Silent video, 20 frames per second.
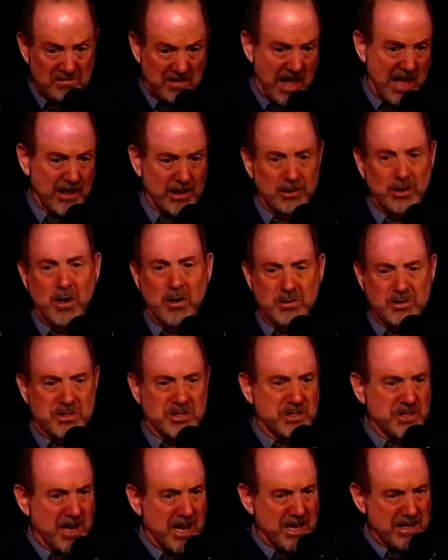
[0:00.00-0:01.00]
Now those
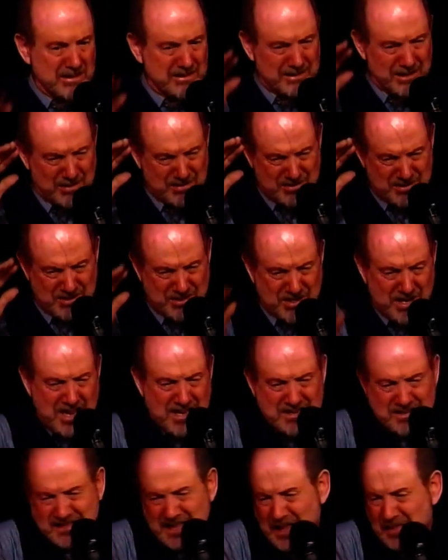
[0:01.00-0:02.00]
chains, those
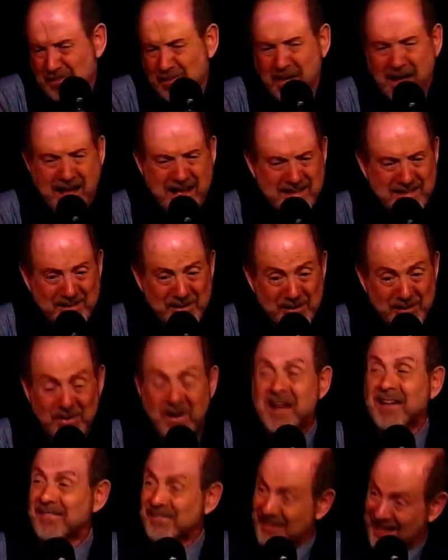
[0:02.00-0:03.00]
chains that bind you,
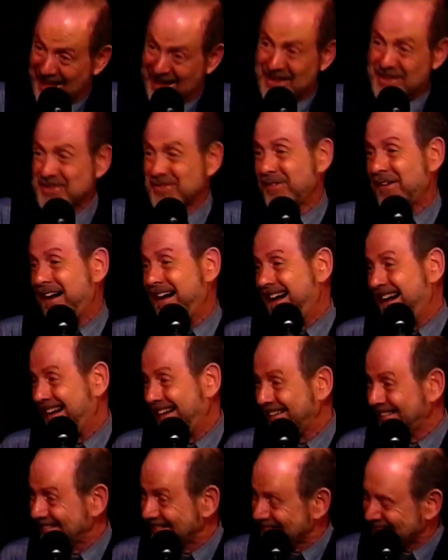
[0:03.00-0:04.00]
that is
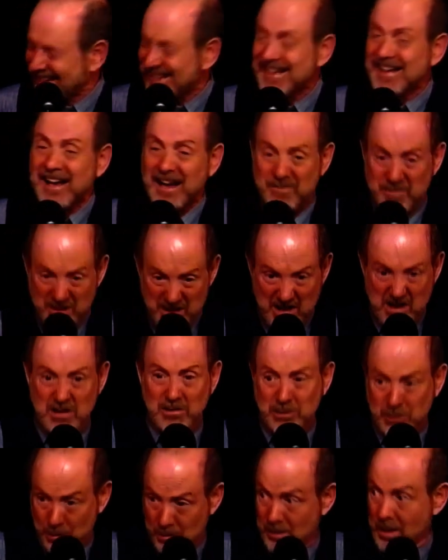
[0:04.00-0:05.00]
why I'm
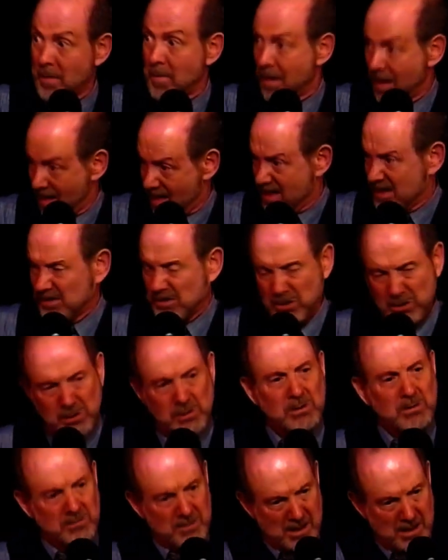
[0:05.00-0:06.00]
here to remind
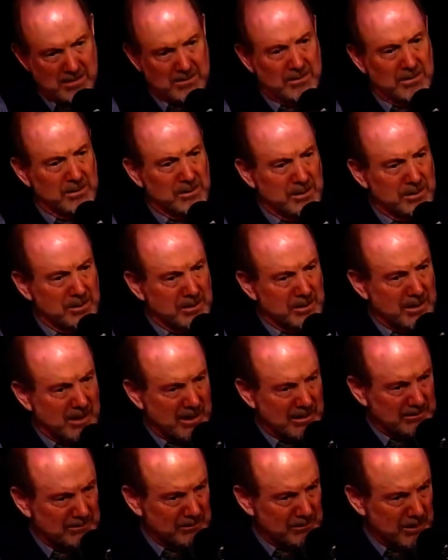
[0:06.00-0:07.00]
you what do you
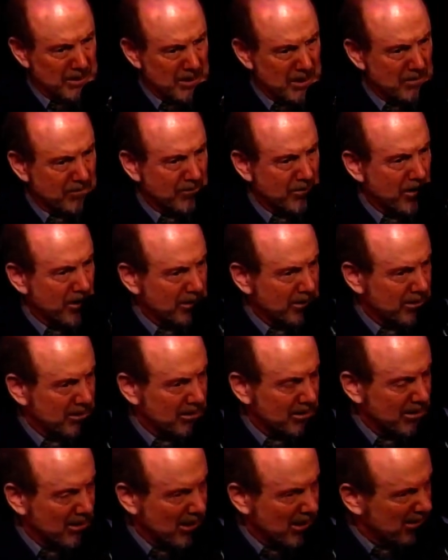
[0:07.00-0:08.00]
get when you fall in
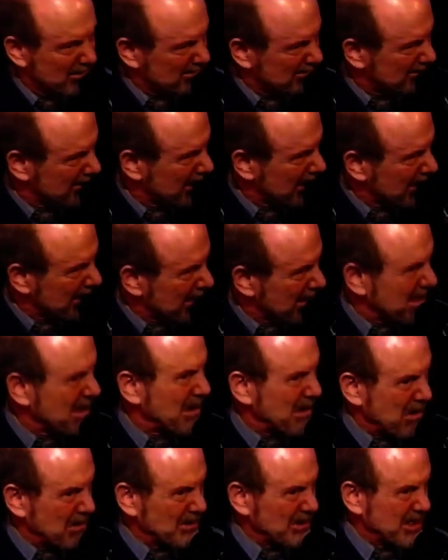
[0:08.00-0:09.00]
love? You
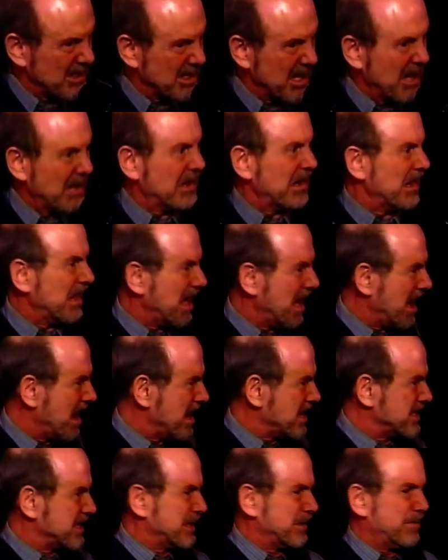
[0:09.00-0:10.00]
only get
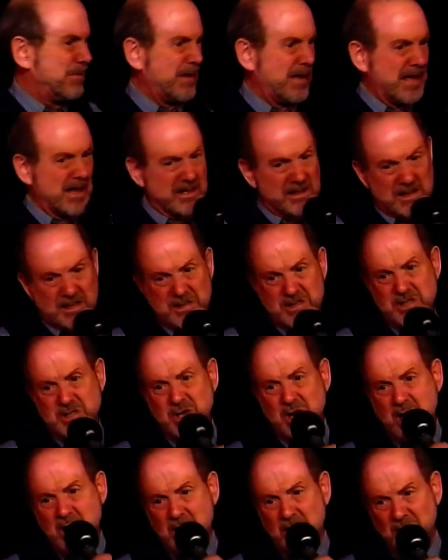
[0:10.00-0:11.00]
lies and pain and
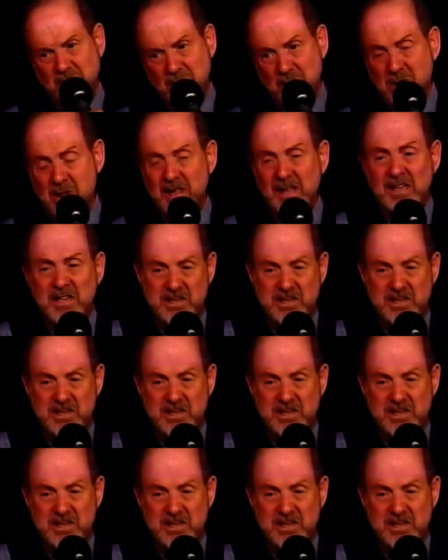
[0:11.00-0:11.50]
sorrow.